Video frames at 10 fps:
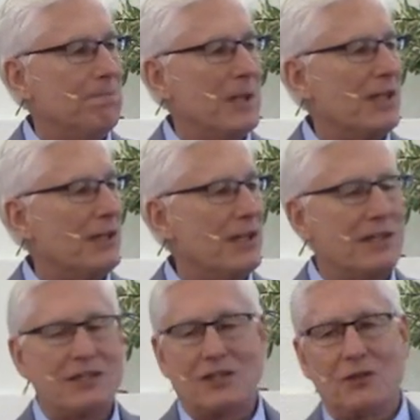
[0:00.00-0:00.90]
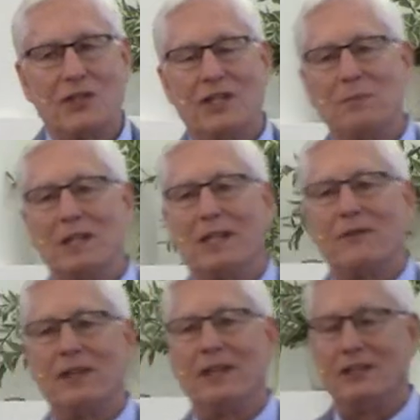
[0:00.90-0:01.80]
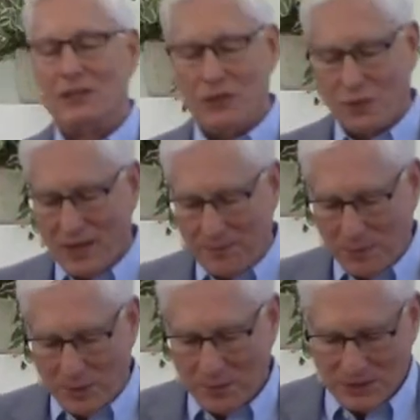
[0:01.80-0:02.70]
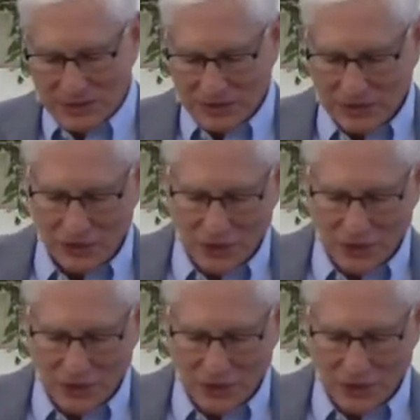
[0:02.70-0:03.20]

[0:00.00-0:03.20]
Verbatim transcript: But the law is so good, beloved, and its two great purposes to